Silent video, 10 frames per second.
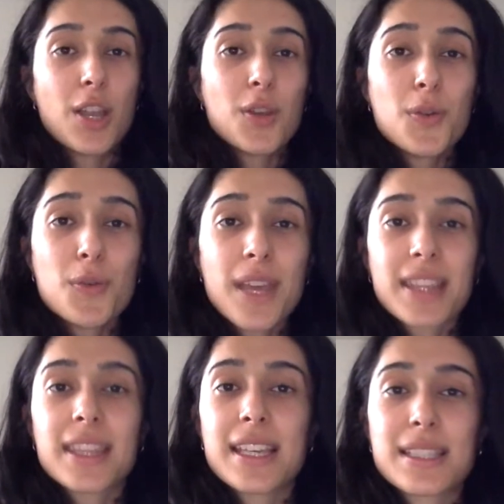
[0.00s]
you
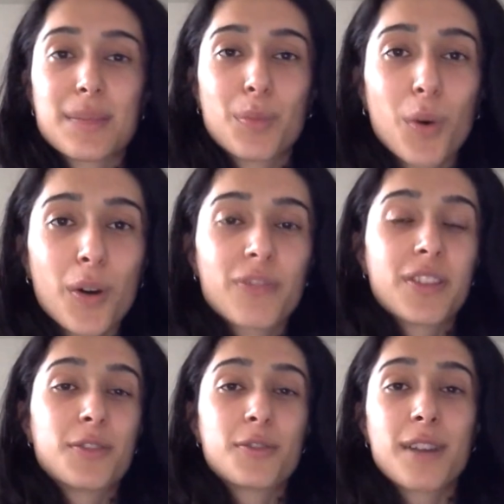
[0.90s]
get their support for
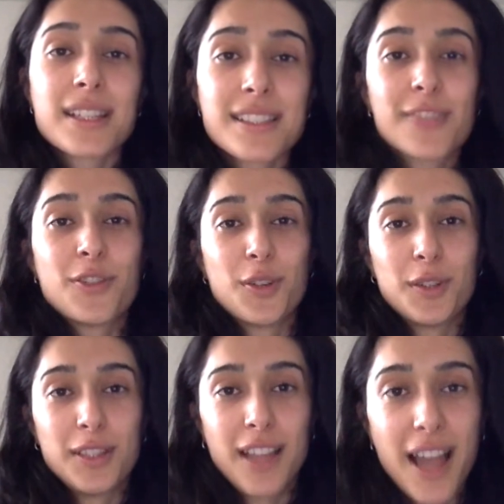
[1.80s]
the rest of your
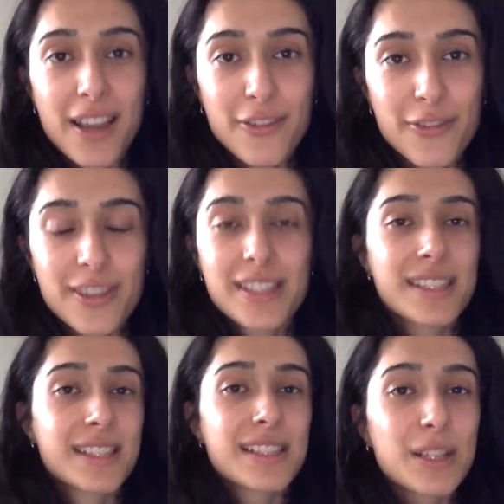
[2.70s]
life. This
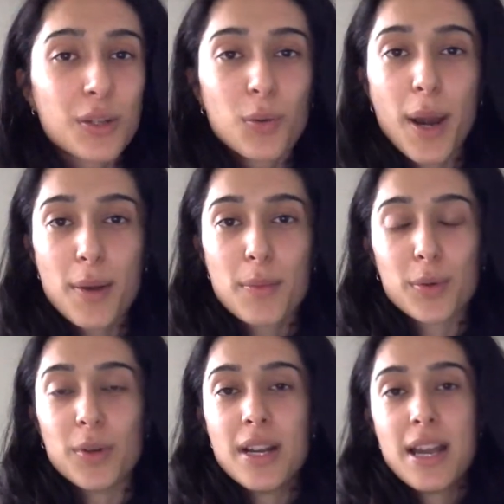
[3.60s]
is
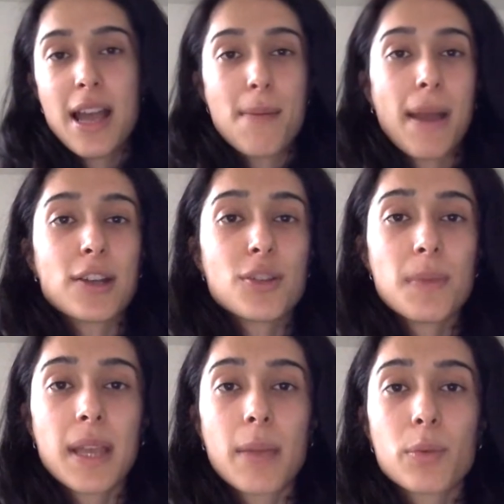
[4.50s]
incredible. Imagine
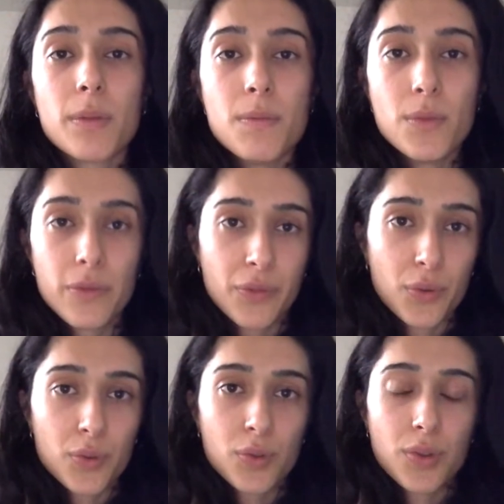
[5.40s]
being able to move
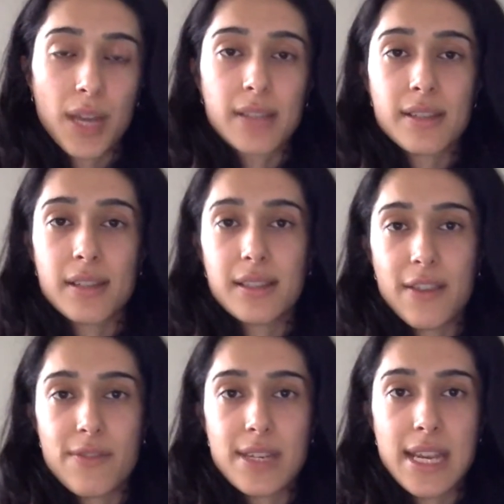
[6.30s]
through
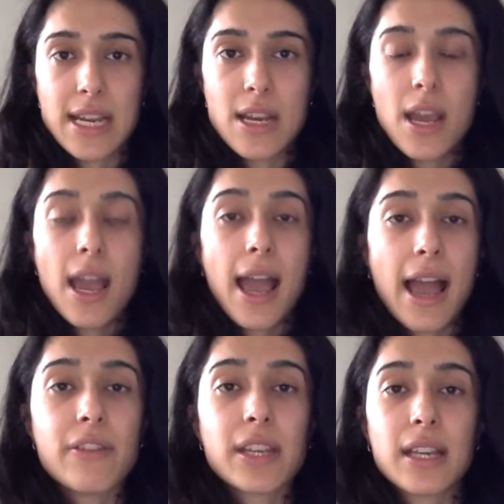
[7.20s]
2017
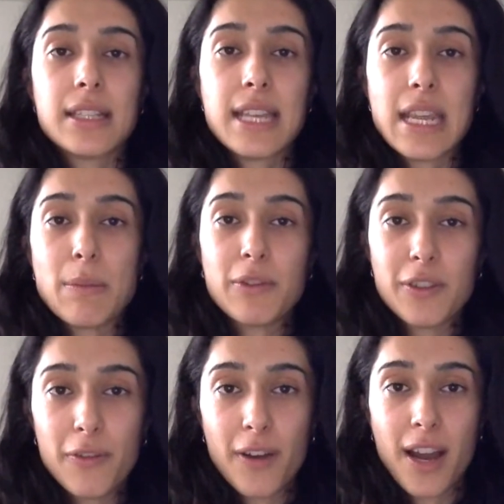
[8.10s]
having a team of
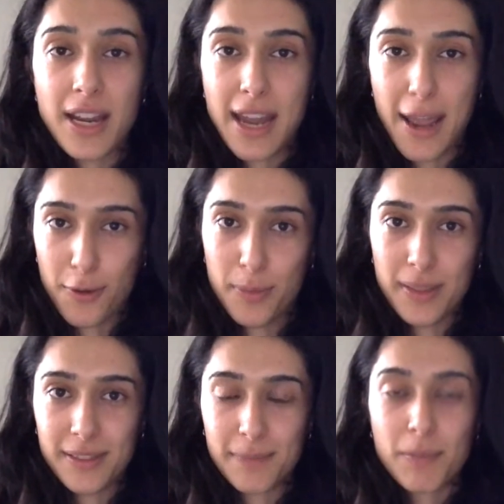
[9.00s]
divine
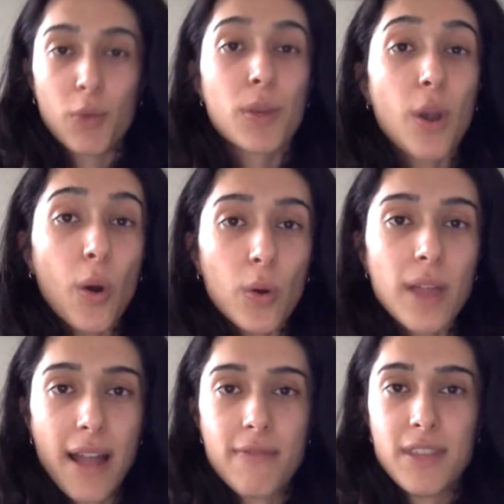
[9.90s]
helpers. We all
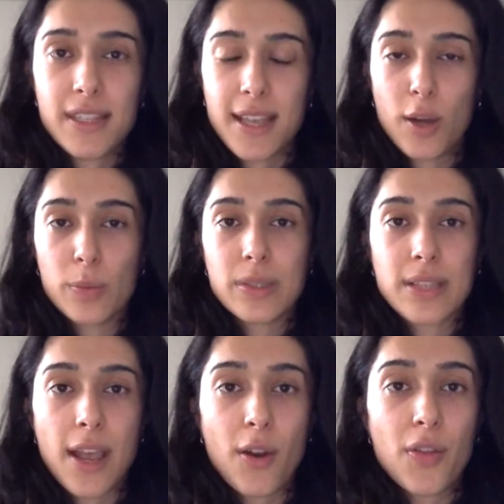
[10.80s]
have these helpers,
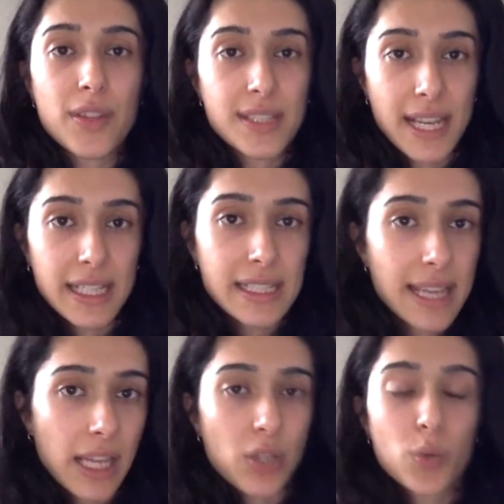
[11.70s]
and on the second
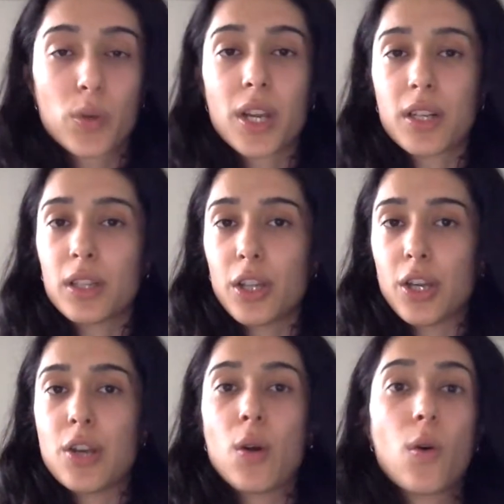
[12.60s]
day, you are going to
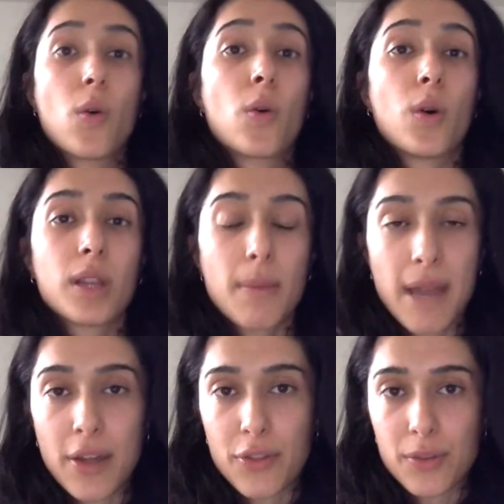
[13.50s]
learn all
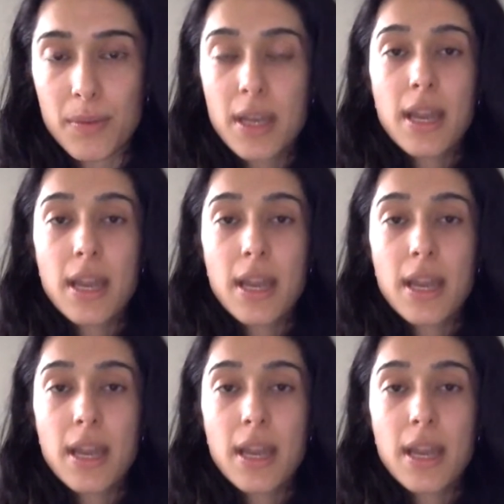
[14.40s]
about them